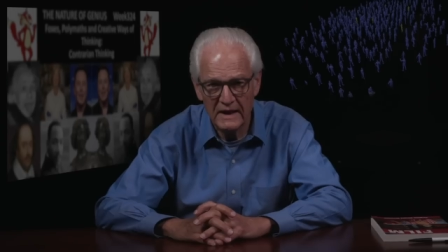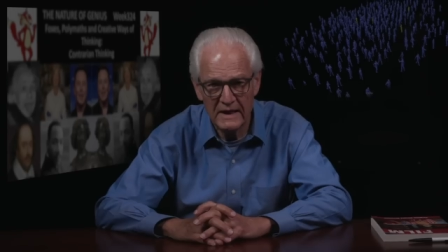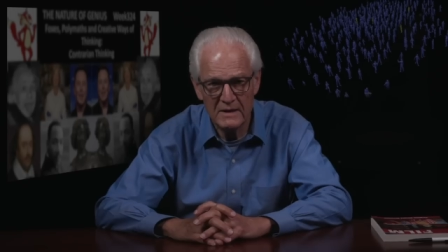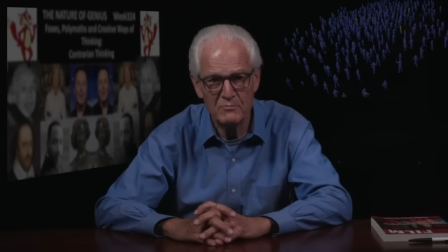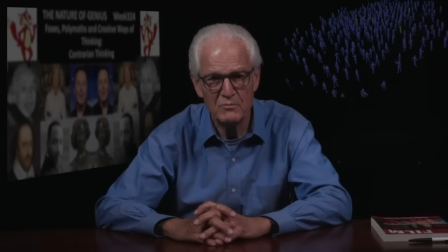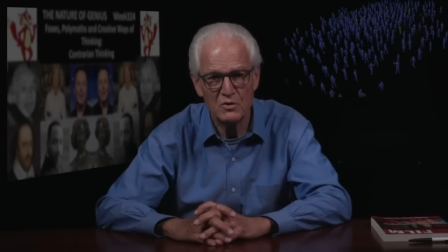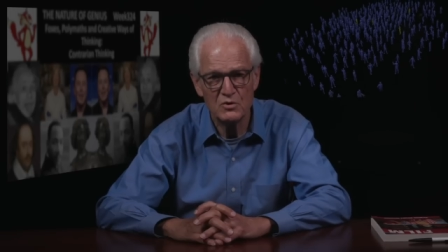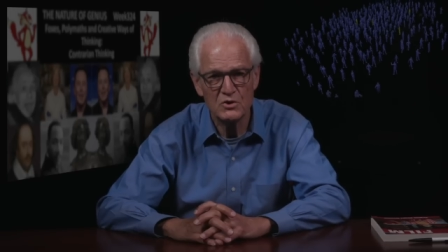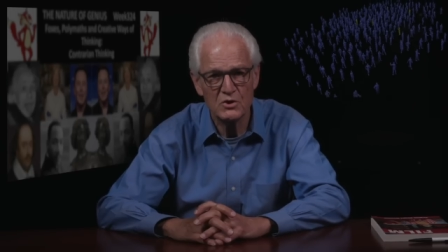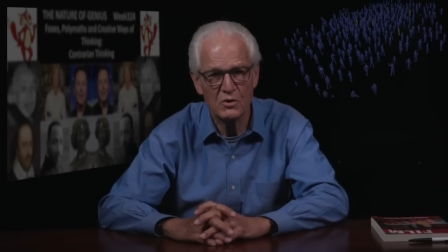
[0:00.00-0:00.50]
a
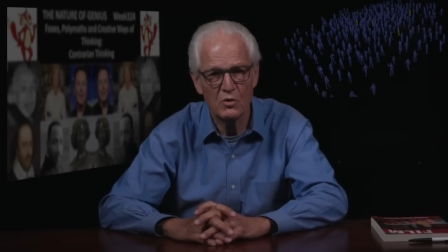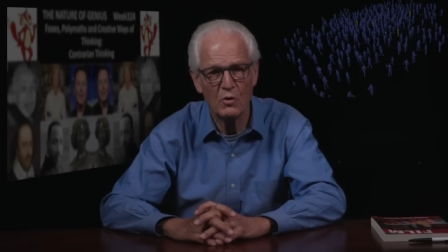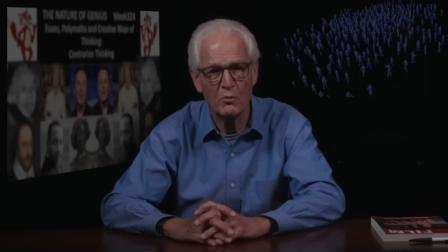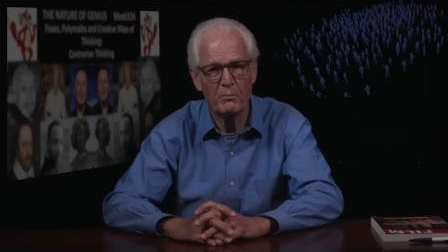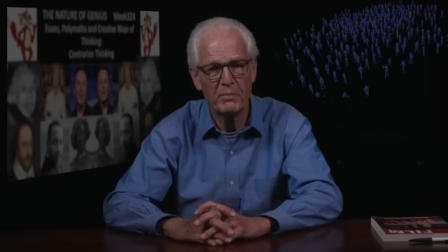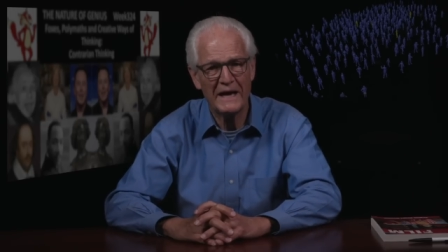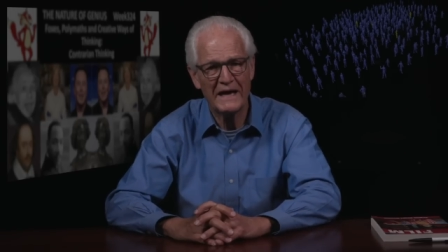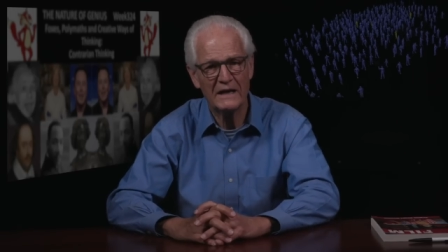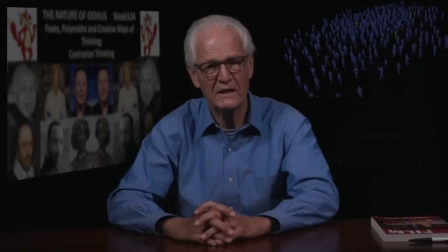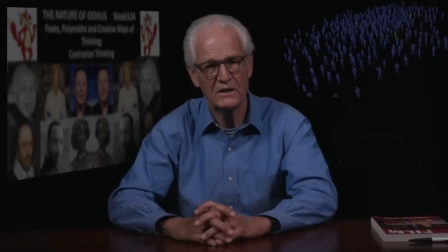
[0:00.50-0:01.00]
musical
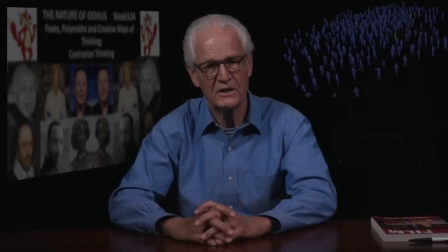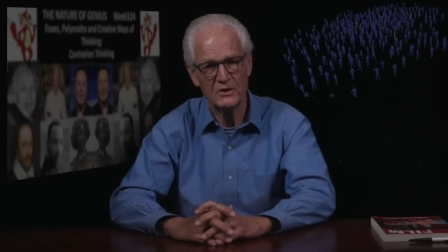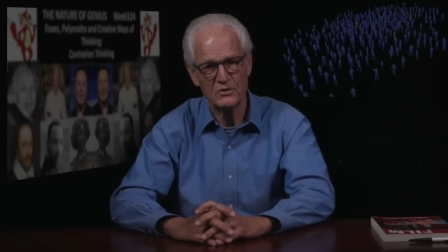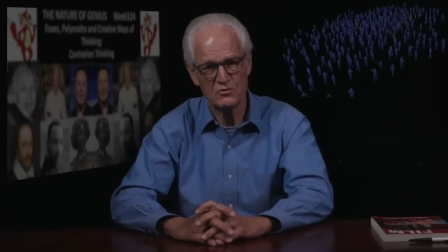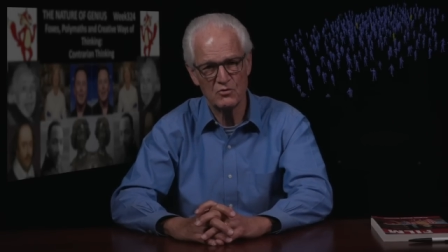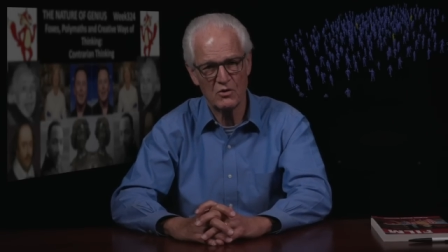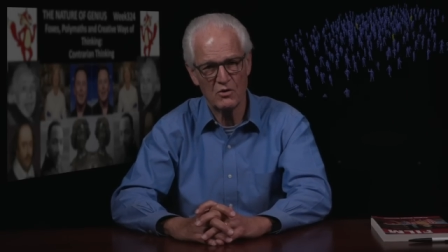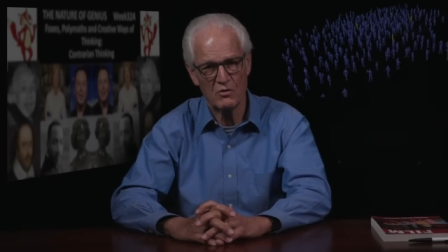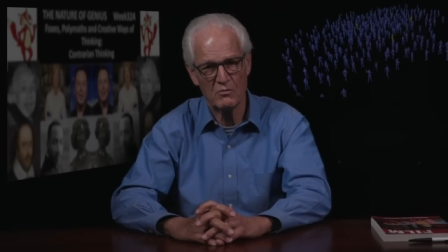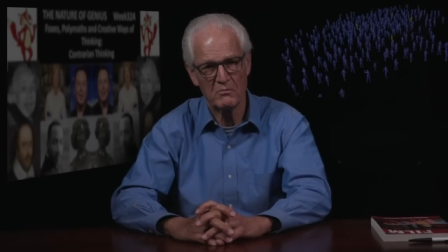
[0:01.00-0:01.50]

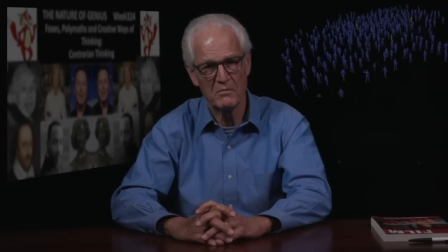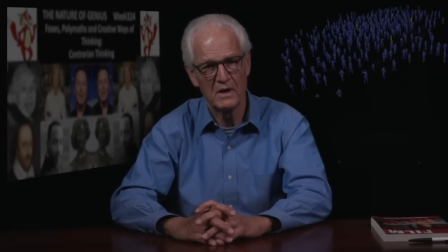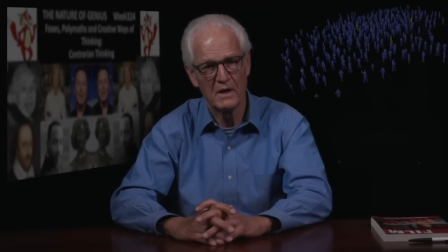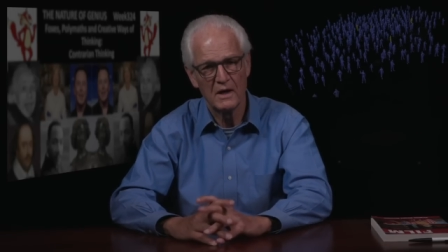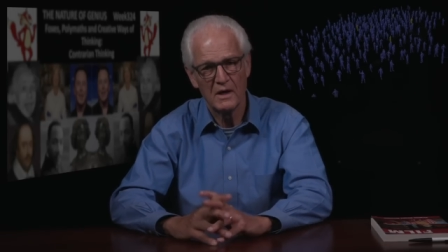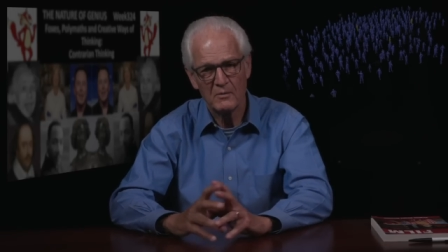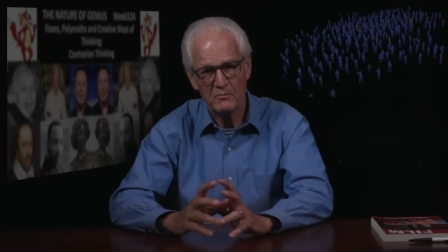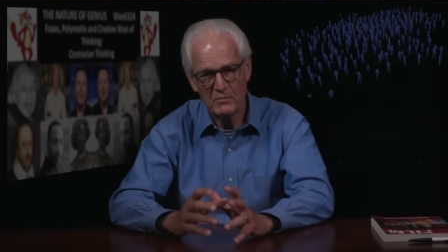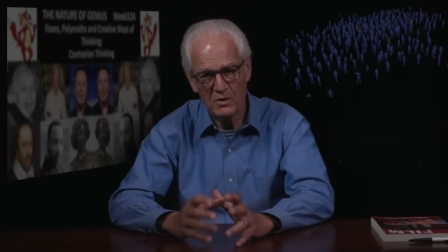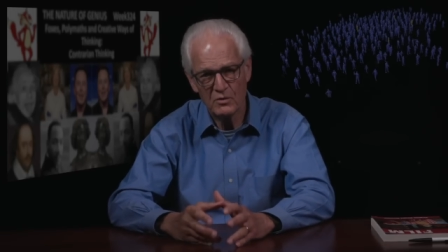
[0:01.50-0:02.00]
palindrome.
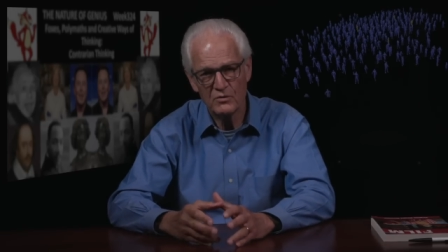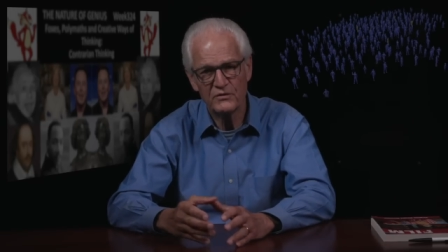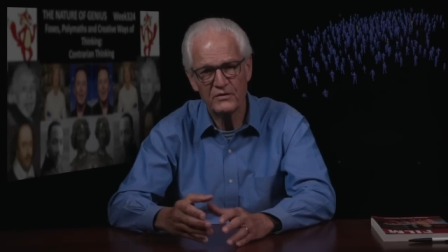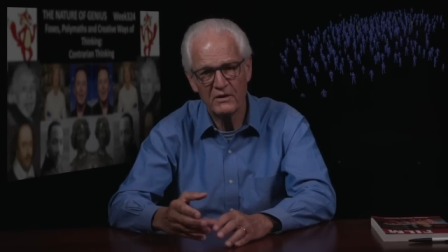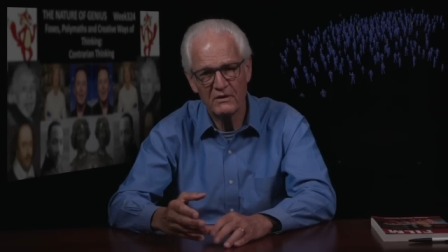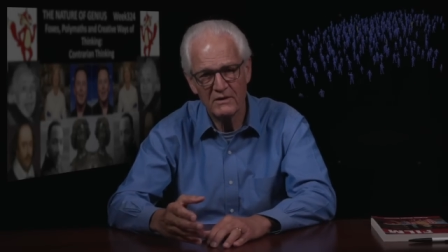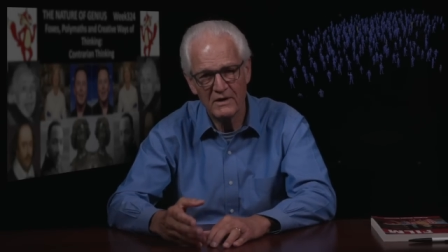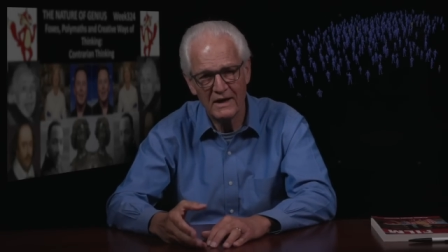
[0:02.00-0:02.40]
Mozart,